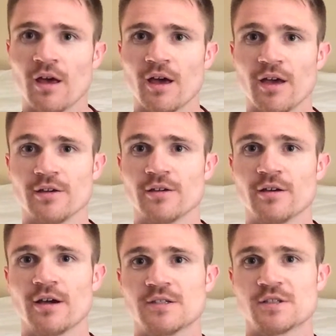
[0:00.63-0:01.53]
Hey,
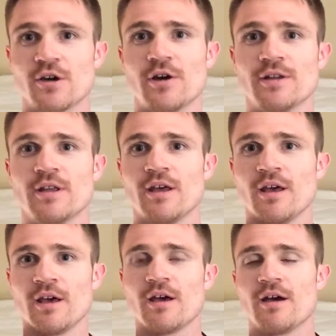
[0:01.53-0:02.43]
how's it going?
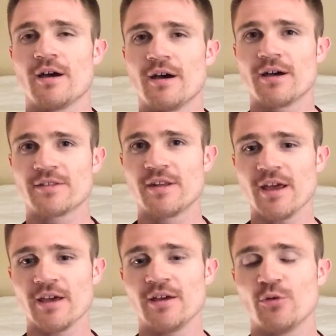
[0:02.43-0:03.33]

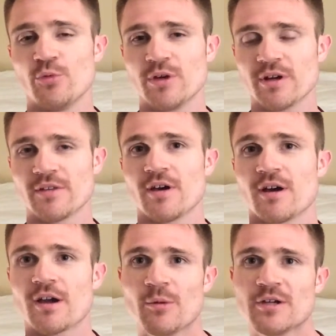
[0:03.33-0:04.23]
Today we're going to
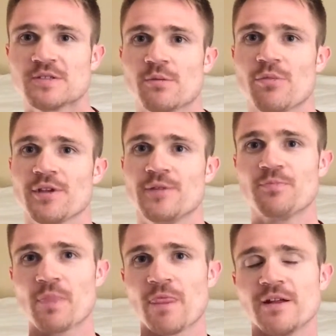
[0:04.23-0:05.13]
talk about
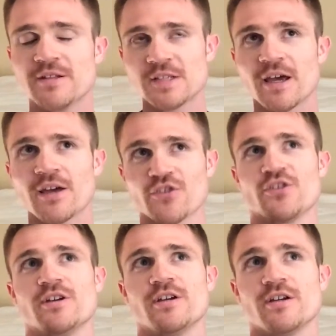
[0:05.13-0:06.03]
something that is
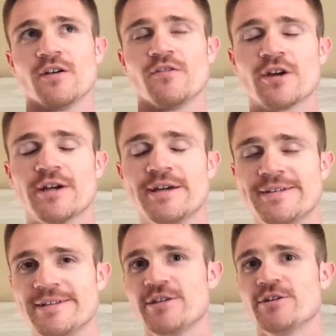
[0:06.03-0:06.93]
actually very
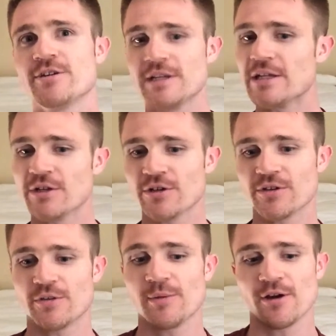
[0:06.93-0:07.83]
near and dear
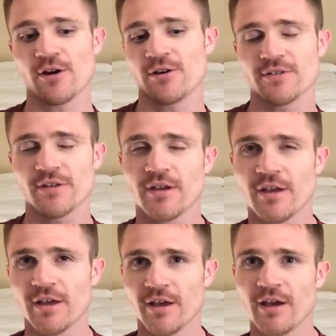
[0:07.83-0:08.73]
to my heart.
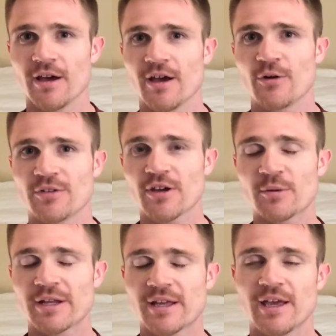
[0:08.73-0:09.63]
We're going to talk
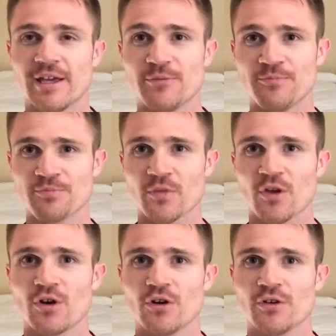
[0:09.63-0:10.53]
about a game
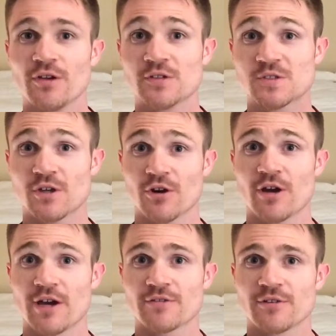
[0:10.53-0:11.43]
called
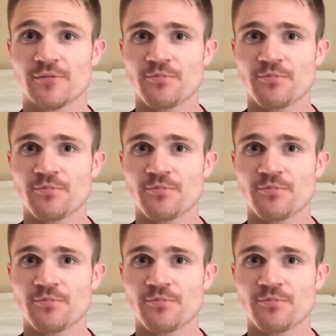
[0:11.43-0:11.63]
StarCraft.